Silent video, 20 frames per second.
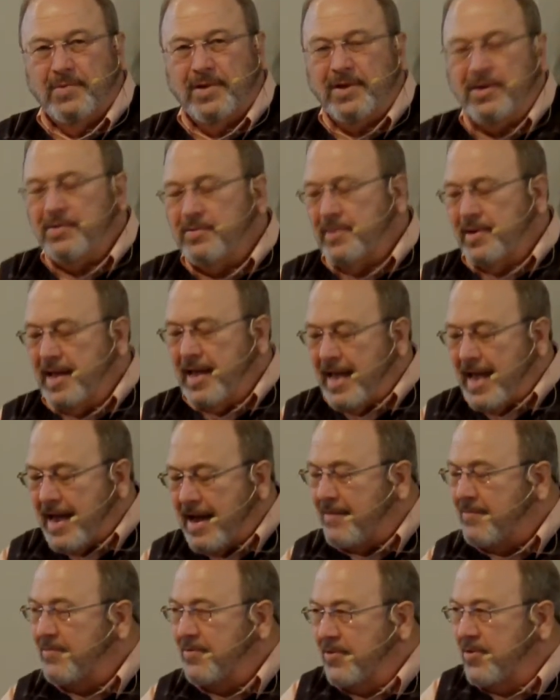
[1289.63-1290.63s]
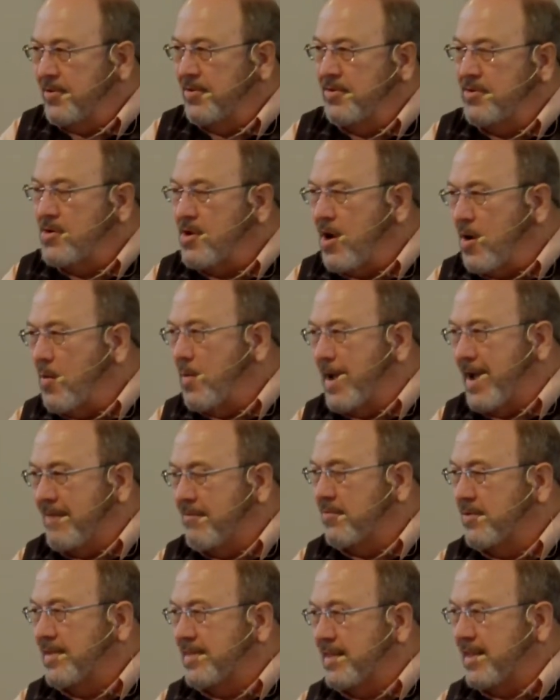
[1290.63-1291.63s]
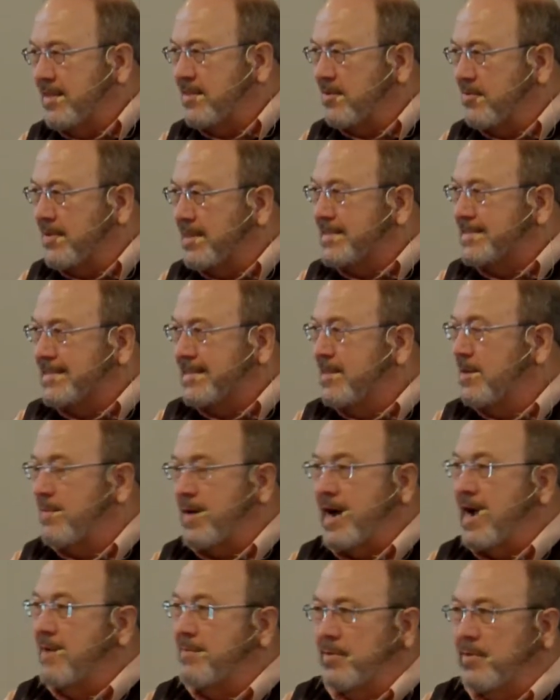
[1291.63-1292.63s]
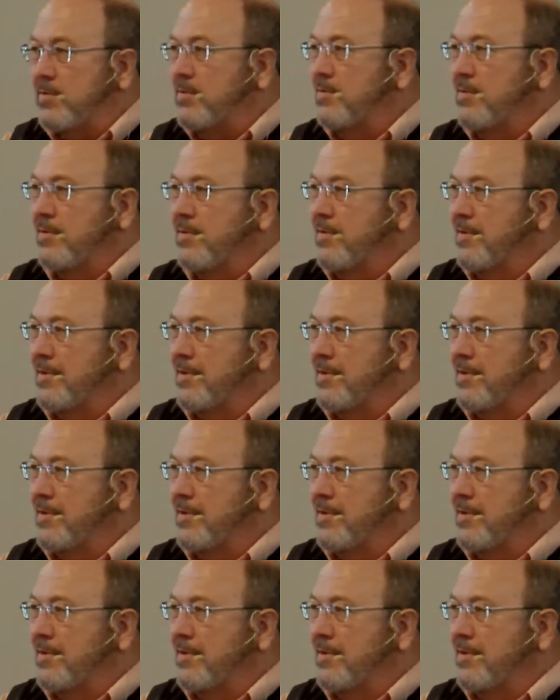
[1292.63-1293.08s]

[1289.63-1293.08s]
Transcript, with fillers: We don't have to know everything there is in the Bible.